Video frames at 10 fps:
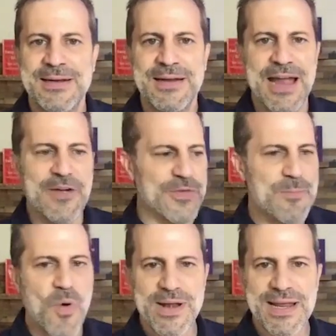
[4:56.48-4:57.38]
every
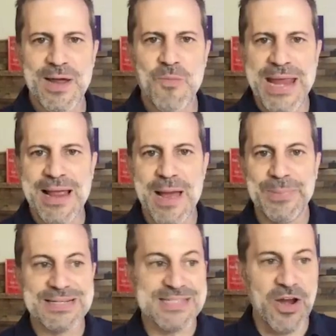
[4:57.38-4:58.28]
morning I wake up
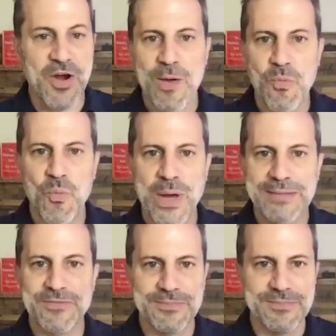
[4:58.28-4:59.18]
and it's like, all right, what
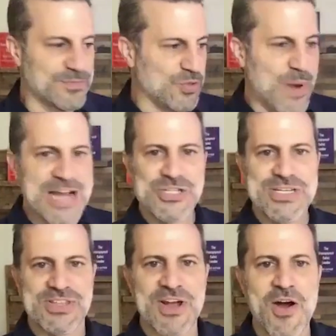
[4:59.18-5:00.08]
direction
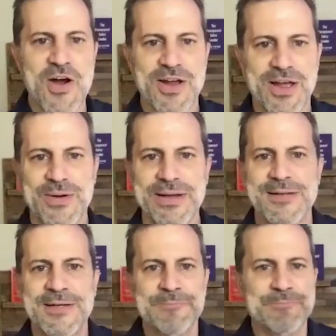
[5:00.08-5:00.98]
is the car going?
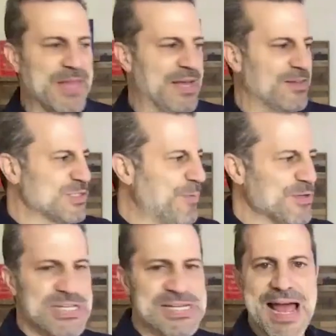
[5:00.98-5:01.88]
Uh, there's a
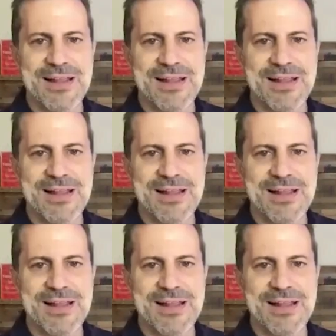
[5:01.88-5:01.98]
personnel